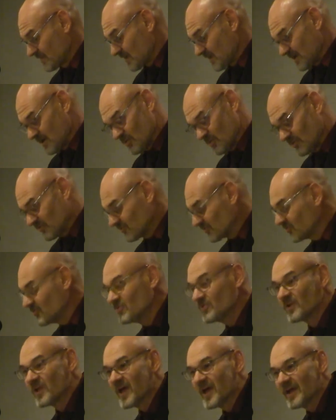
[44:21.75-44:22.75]
It was
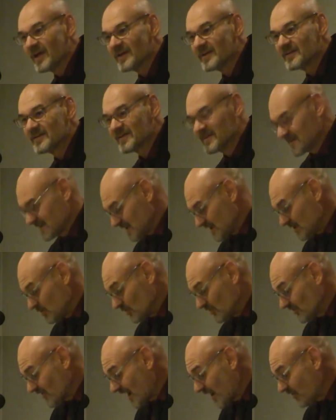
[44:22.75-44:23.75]
too late. He
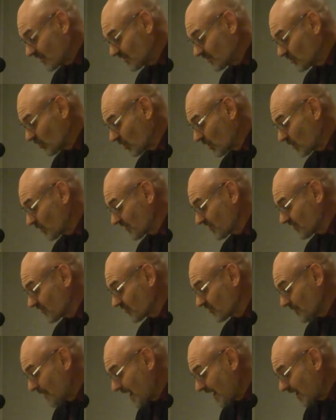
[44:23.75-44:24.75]
was out the door with a
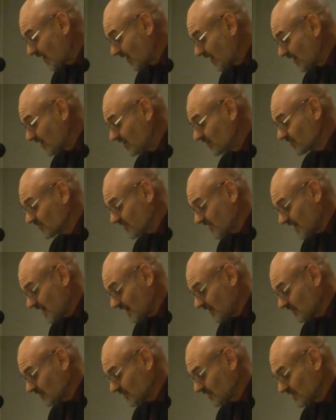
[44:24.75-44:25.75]
smile on his
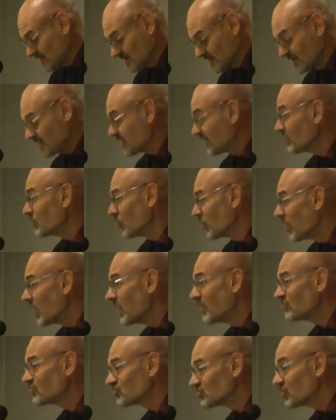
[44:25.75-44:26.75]
face. It
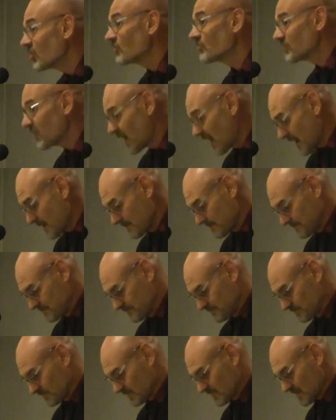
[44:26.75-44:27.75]
was showtime.
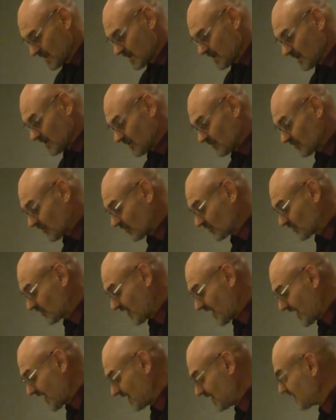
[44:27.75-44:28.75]
So
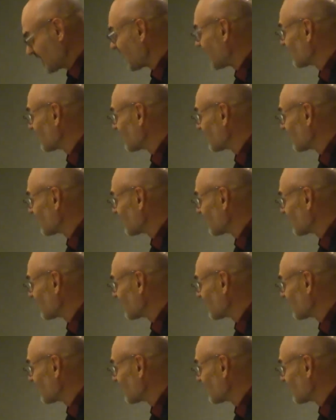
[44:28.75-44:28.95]
tonight, I